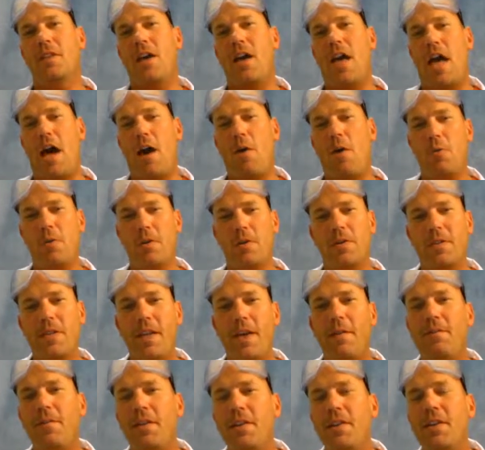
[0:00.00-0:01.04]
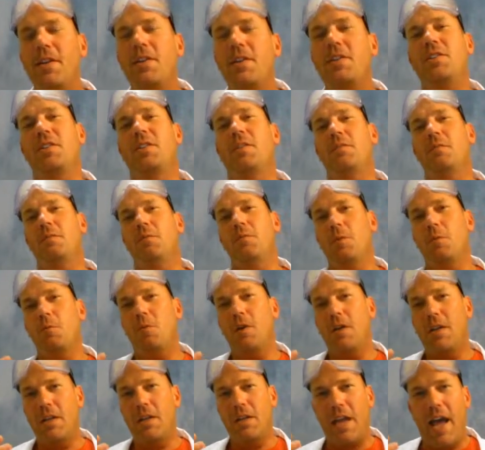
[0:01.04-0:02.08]
our definition for
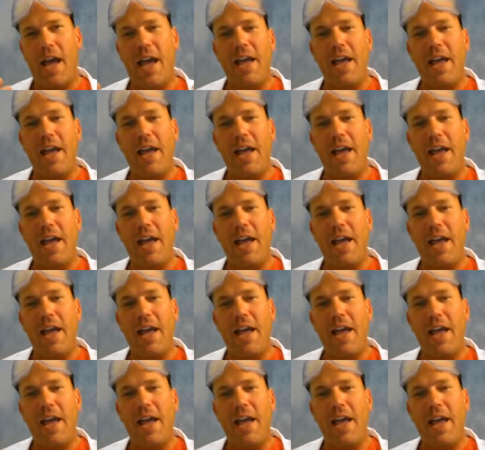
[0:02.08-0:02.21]
what an